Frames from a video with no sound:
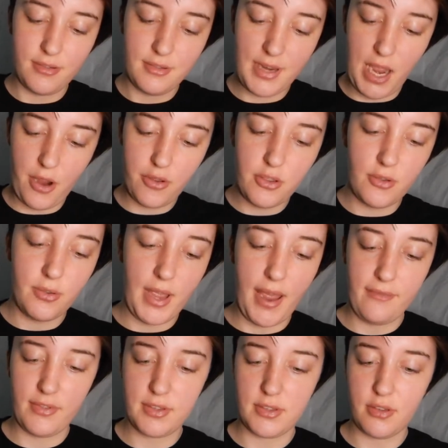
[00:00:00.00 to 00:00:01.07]
Now you
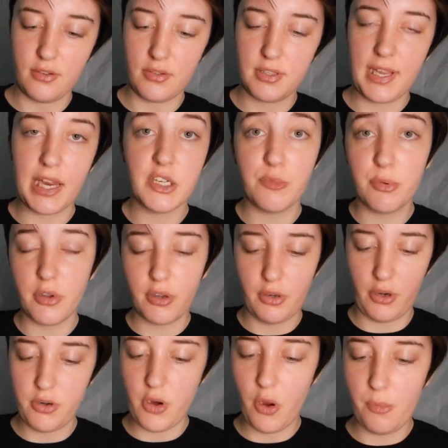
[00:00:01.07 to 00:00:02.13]
have this little sketchbook
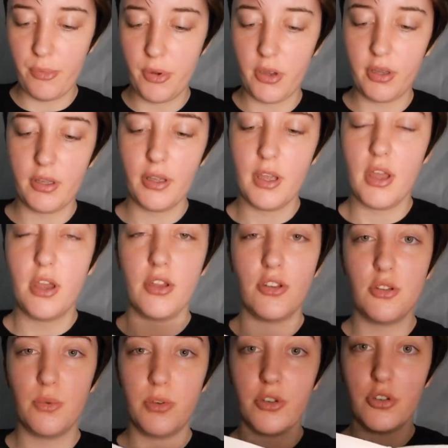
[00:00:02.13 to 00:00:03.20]
or notebook
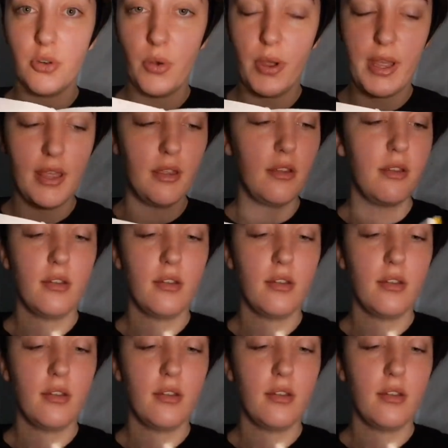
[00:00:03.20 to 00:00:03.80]
to enjoy.